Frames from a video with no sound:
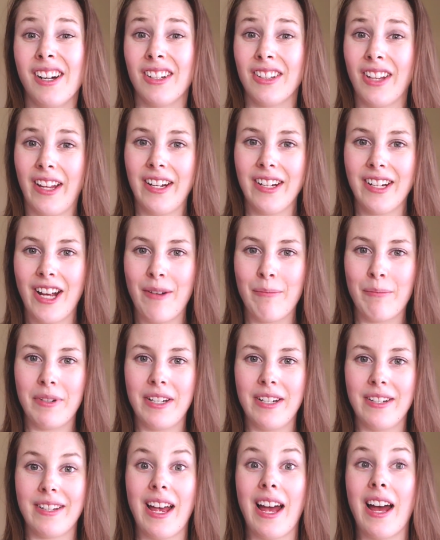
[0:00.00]
A lot of
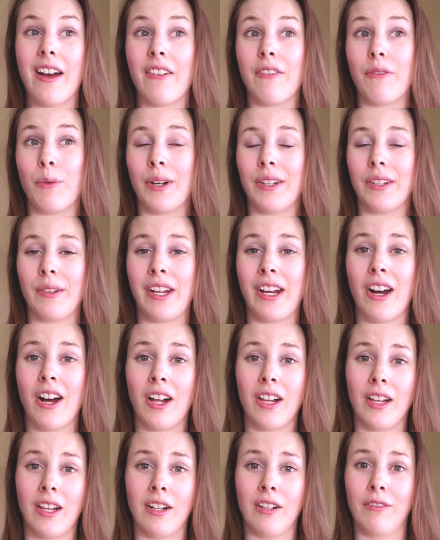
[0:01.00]
companies have what they
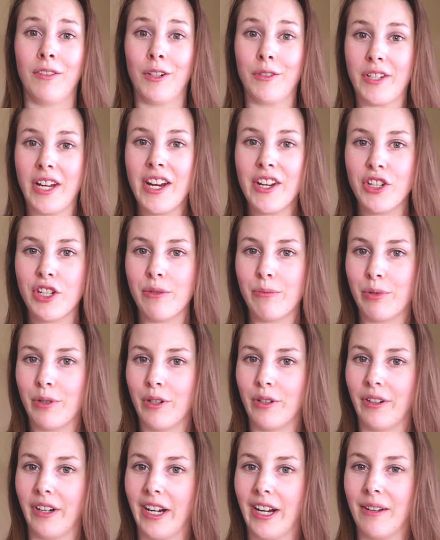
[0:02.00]
call a rotation
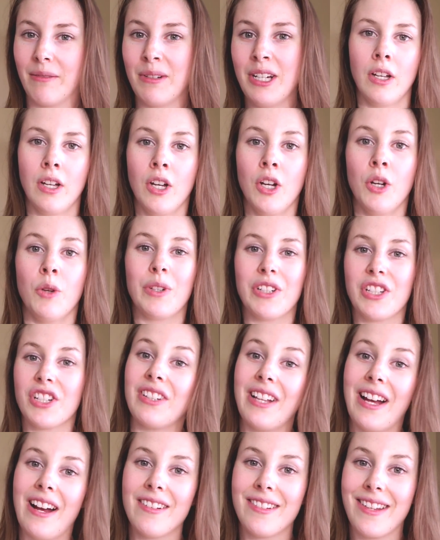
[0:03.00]
program, which
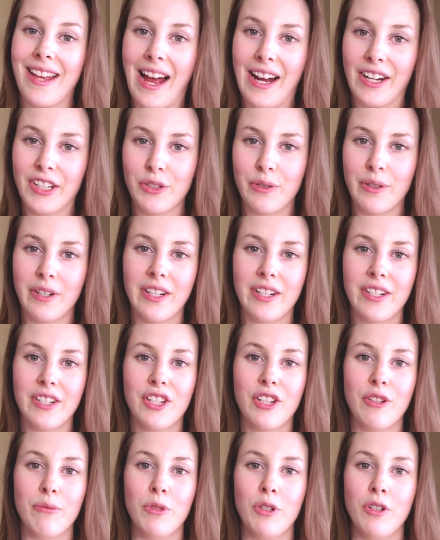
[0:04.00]
allows actuaries
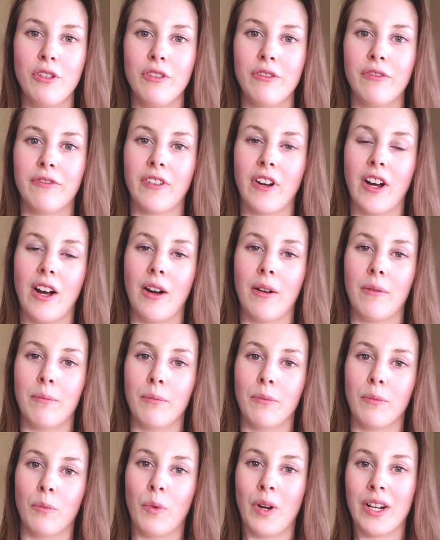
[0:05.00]
to move
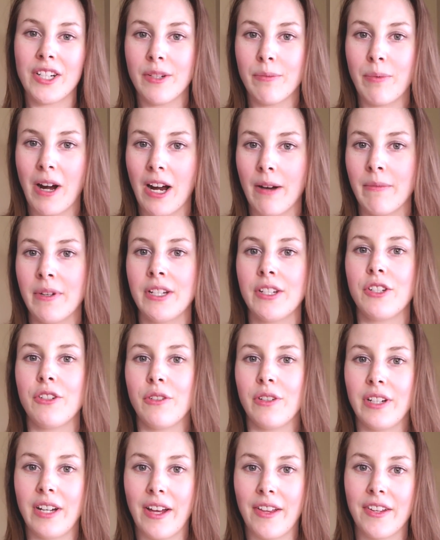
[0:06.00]
from one department
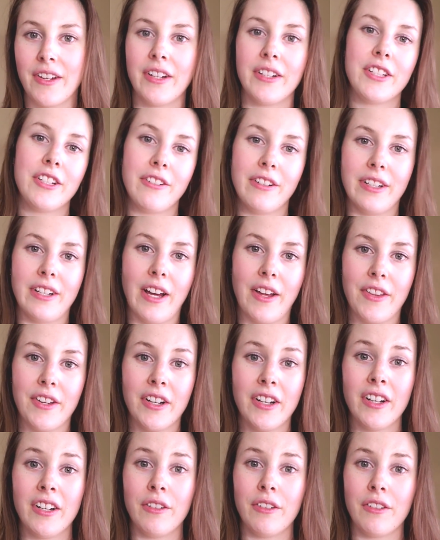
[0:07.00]
to
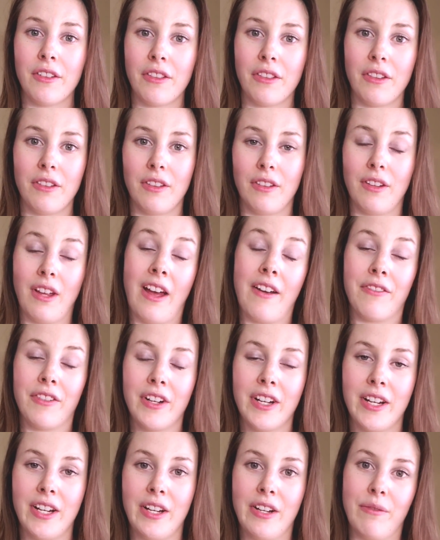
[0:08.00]
another
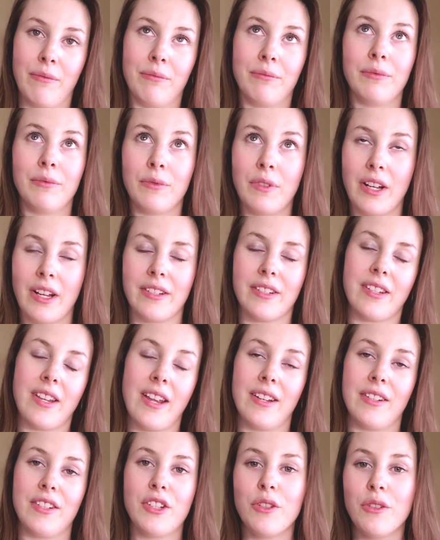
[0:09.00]
every, I'd
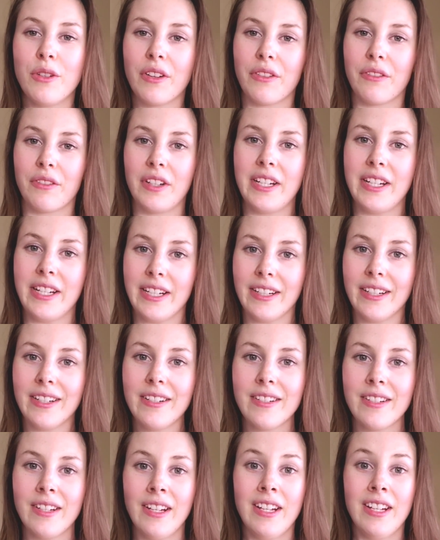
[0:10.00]
say, 2 or 3
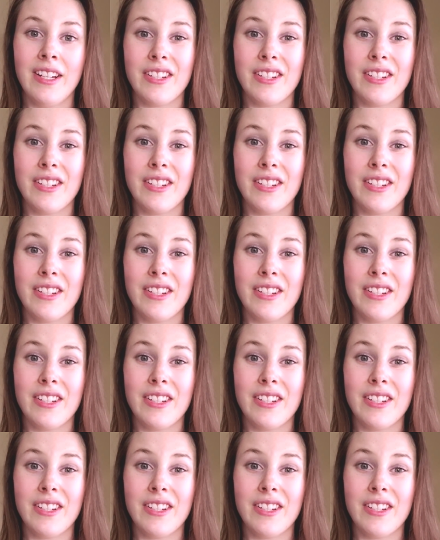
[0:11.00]
years.